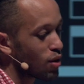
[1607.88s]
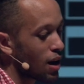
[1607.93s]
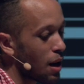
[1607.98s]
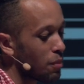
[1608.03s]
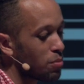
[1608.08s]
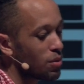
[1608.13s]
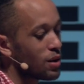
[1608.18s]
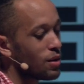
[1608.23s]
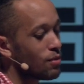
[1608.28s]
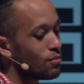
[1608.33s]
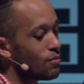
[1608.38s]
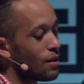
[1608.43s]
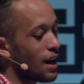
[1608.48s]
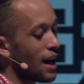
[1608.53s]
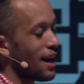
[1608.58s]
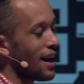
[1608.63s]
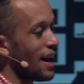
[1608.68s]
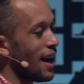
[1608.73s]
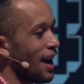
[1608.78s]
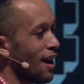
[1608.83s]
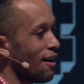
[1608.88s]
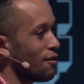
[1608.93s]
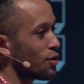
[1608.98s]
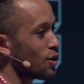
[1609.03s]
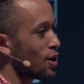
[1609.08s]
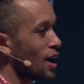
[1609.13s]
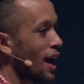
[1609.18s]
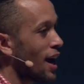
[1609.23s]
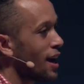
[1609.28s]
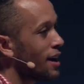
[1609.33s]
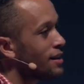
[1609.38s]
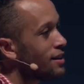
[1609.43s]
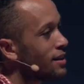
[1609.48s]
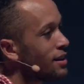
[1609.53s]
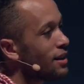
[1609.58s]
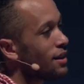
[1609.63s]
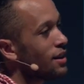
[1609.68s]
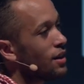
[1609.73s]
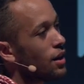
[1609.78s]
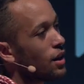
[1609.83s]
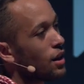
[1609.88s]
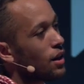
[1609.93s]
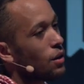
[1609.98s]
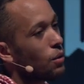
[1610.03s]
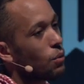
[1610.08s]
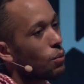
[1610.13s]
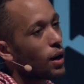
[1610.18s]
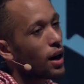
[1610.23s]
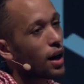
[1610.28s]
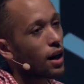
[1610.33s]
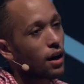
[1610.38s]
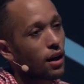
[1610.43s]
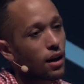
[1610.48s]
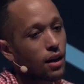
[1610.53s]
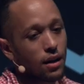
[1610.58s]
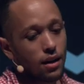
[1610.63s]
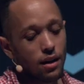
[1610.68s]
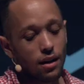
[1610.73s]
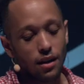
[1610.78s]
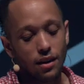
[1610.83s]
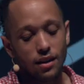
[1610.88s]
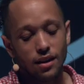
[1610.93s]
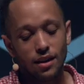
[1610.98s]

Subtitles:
problem I ever had, where